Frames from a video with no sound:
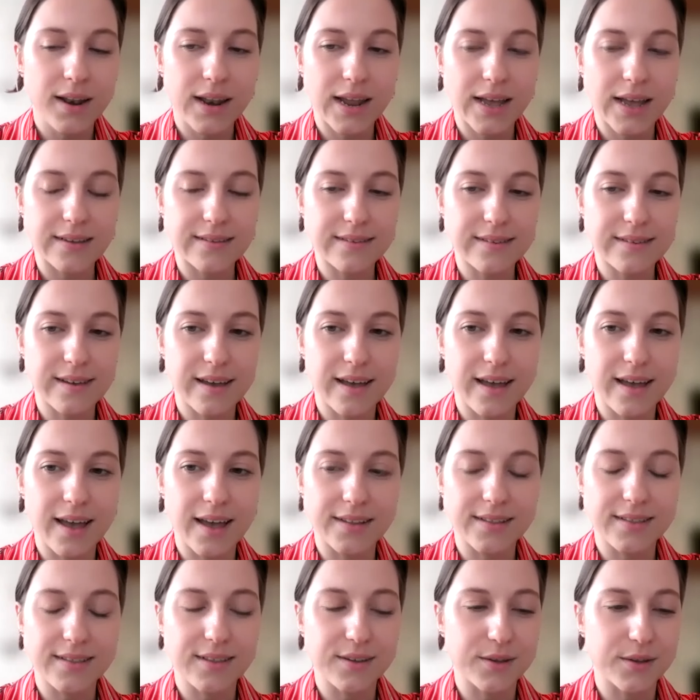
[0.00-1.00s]
Last year, I
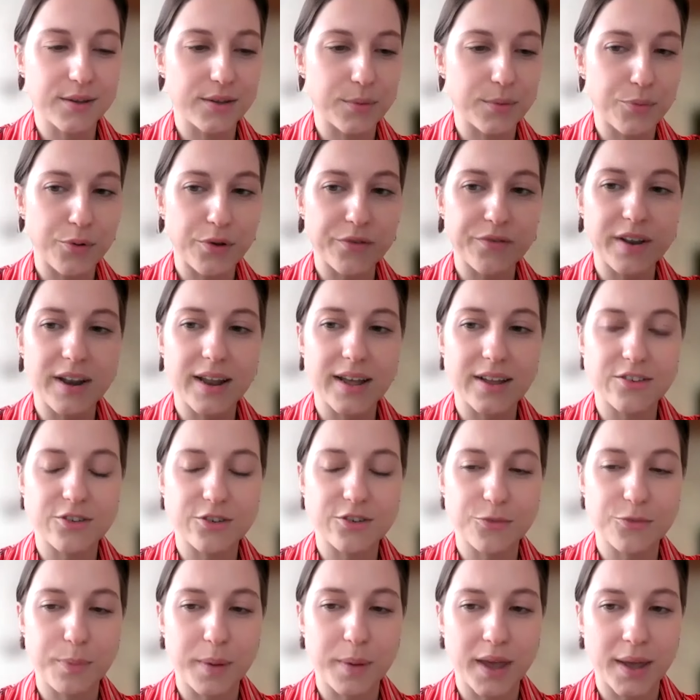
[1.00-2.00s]
had the privilege
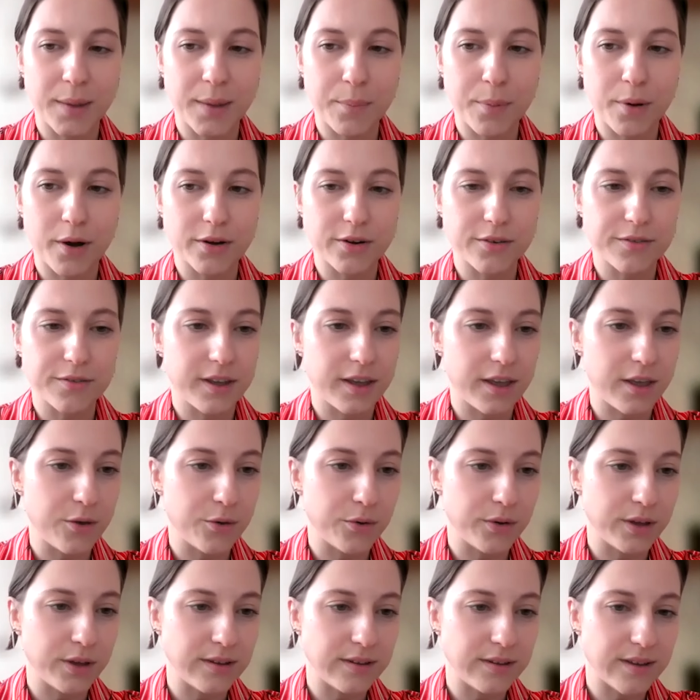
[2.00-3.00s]
of being part of the
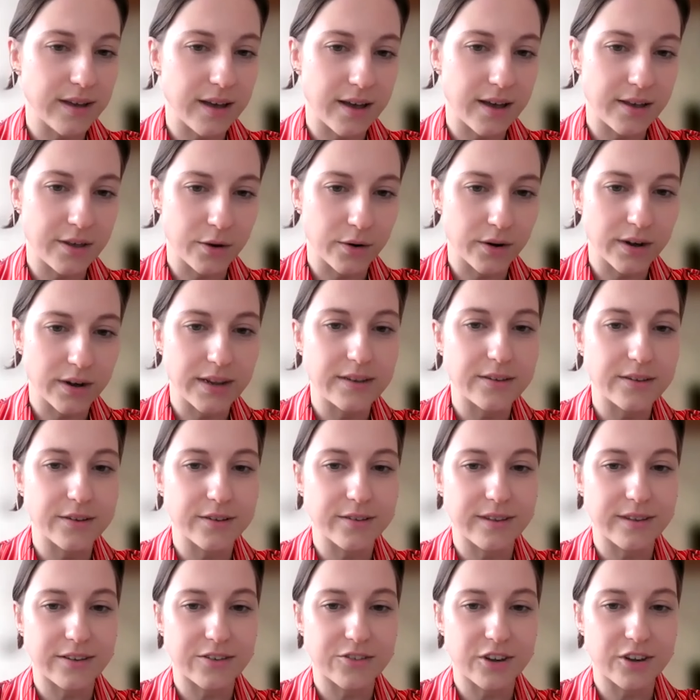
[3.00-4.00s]
EU-India Young
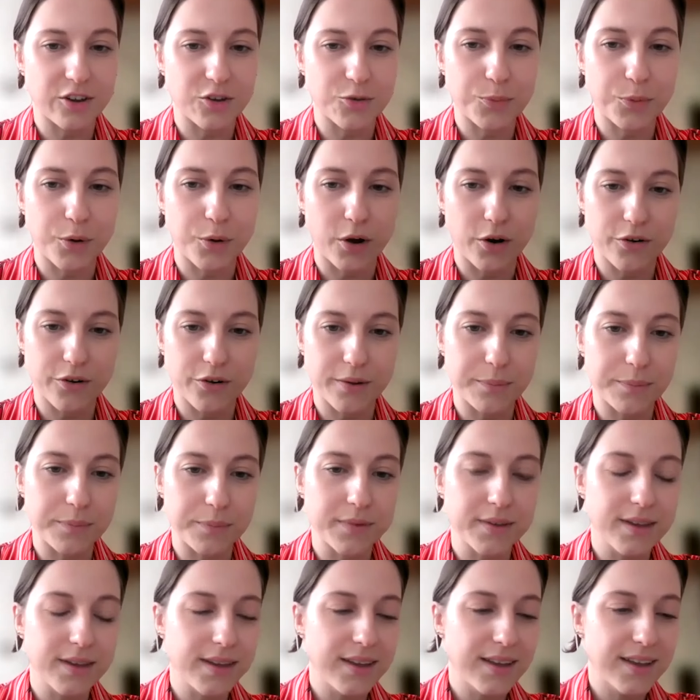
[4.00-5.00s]
Leaders Exchange
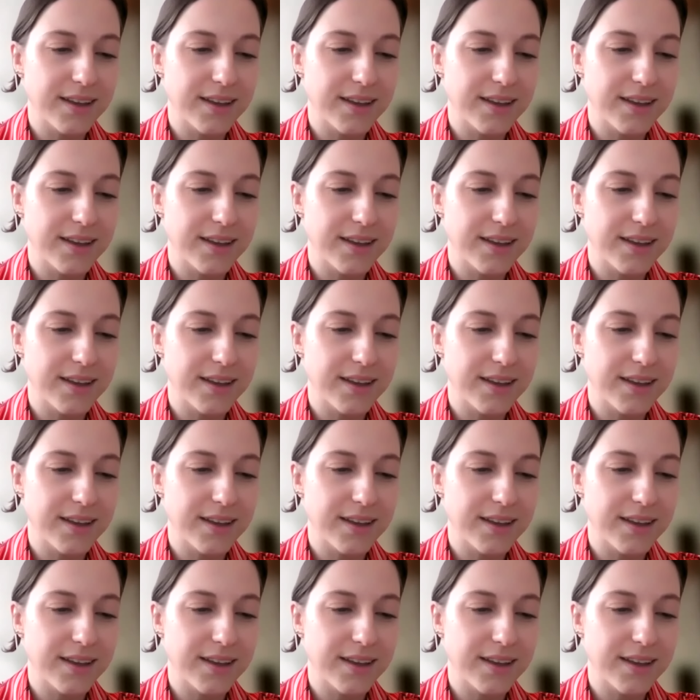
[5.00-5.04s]
Program.